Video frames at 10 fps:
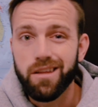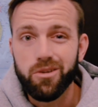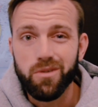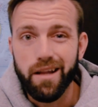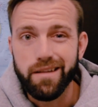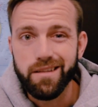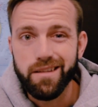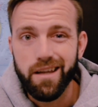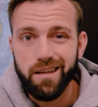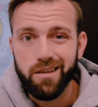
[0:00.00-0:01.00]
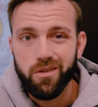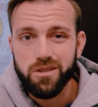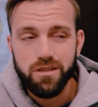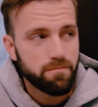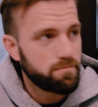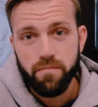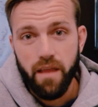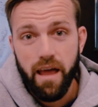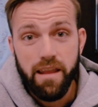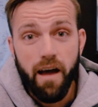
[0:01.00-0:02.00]
They do a lot of dictating in Russia.
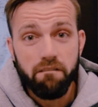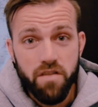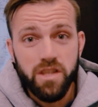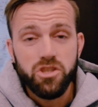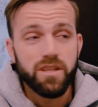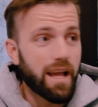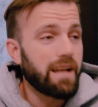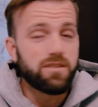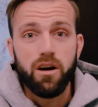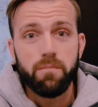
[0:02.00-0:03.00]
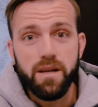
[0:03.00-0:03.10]
And eventually I taught